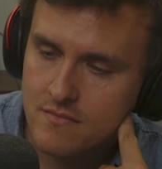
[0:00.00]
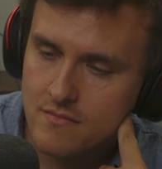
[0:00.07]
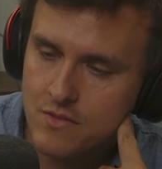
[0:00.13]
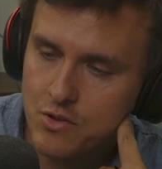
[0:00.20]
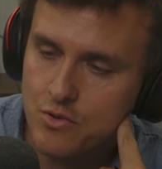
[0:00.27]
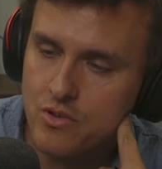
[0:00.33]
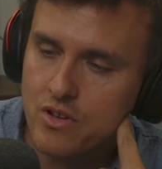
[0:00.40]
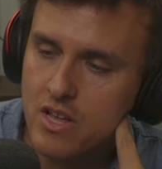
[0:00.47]

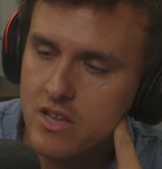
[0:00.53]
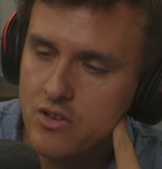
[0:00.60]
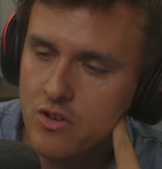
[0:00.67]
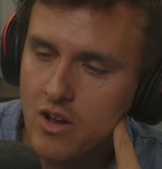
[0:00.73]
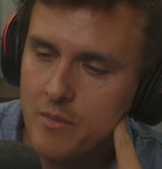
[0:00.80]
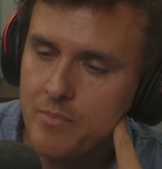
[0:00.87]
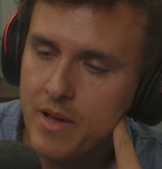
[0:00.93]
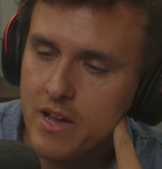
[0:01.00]
You look like you
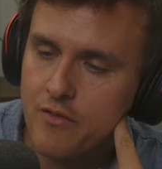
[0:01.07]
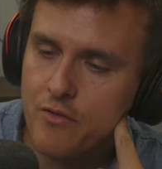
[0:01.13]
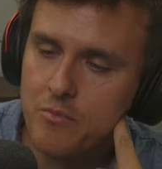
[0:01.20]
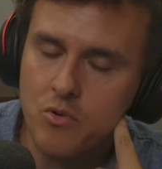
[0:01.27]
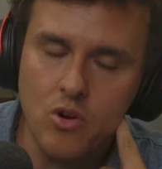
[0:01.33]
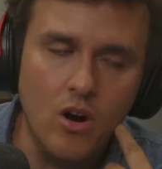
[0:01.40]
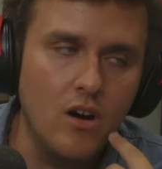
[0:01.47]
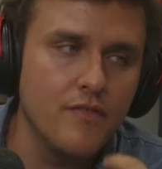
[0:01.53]
got back from
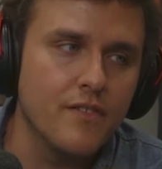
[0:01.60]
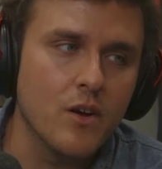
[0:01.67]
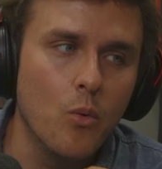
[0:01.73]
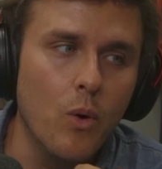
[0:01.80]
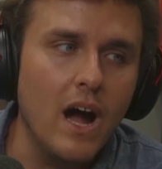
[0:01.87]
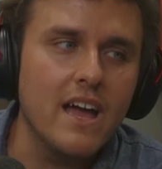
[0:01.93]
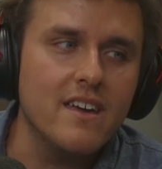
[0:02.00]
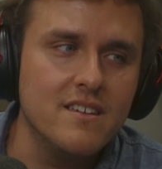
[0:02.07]
golfing.
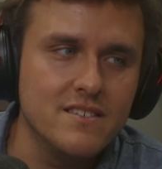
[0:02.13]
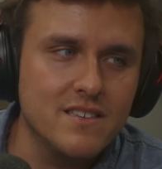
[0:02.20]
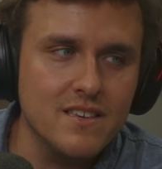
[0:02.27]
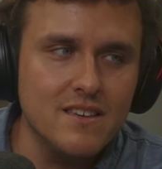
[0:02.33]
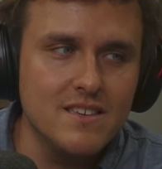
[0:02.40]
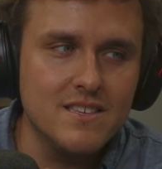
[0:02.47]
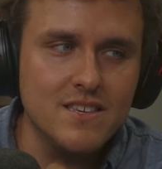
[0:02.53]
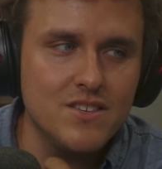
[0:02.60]
Why? Is
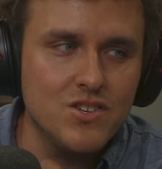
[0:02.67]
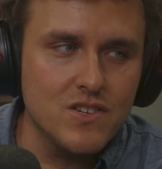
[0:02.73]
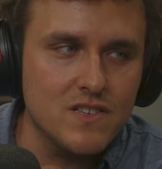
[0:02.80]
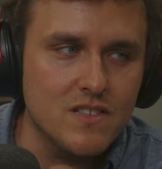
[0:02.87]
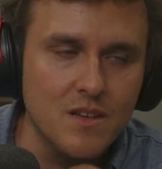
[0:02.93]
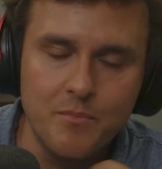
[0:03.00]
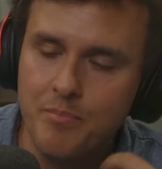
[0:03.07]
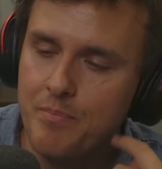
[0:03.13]
it just the